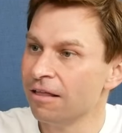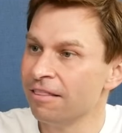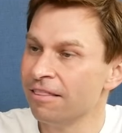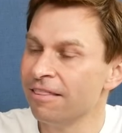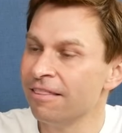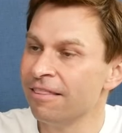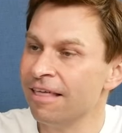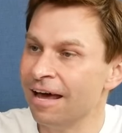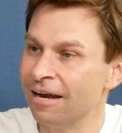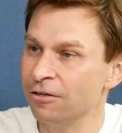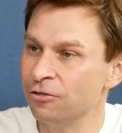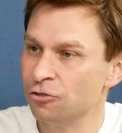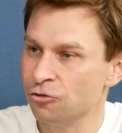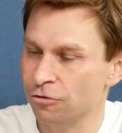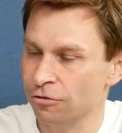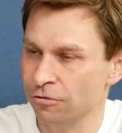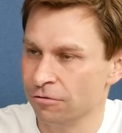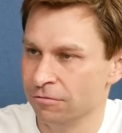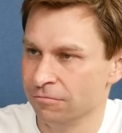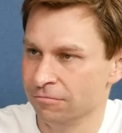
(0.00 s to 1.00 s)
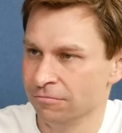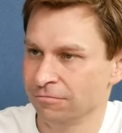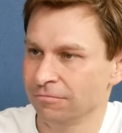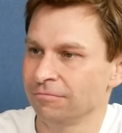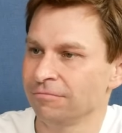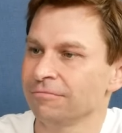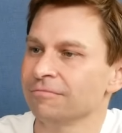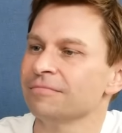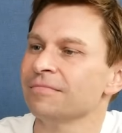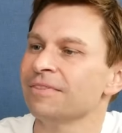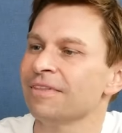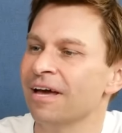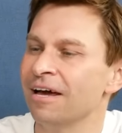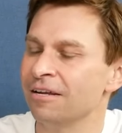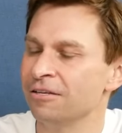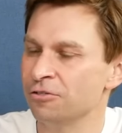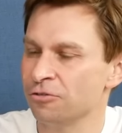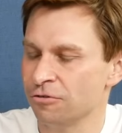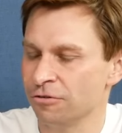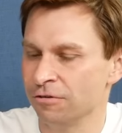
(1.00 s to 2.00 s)
That is true. That
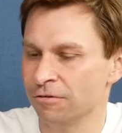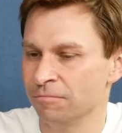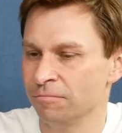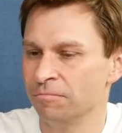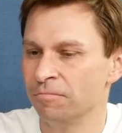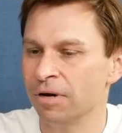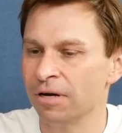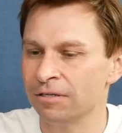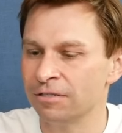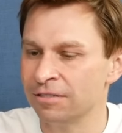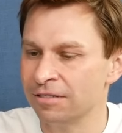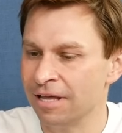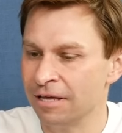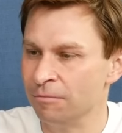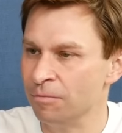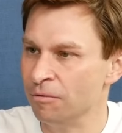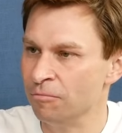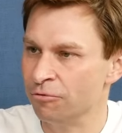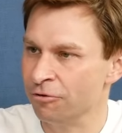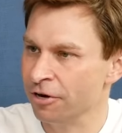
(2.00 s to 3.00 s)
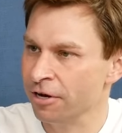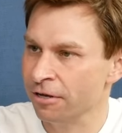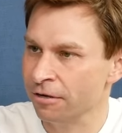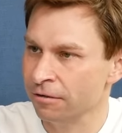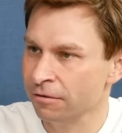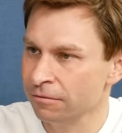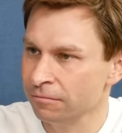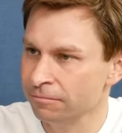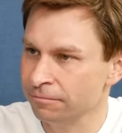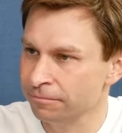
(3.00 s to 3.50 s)
is true. But they'd be prettier.